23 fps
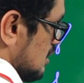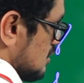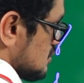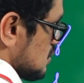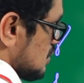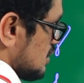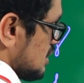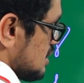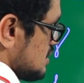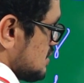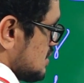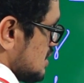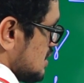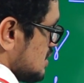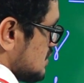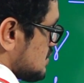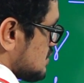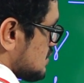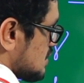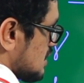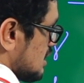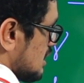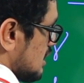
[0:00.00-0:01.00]
So this
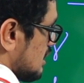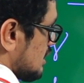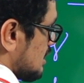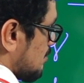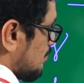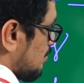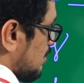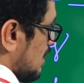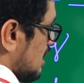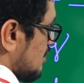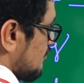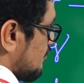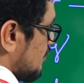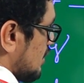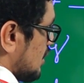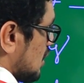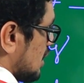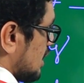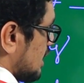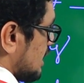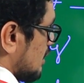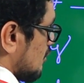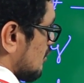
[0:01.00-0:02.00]
is the
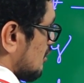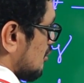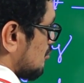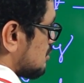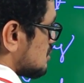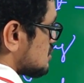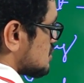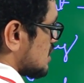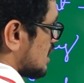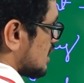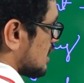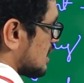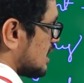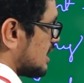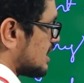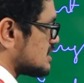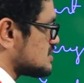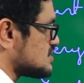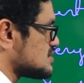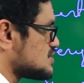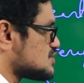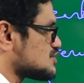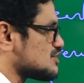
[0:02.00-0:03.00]
perfectly developed
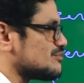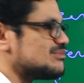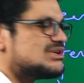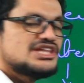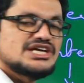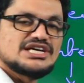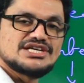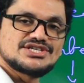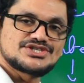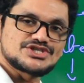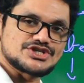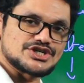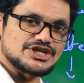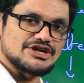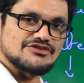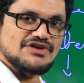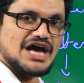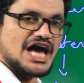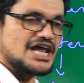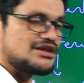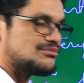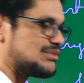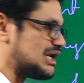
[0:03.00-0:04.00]
circulatory system in the history of
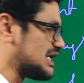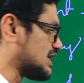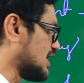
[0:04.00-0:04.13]
animal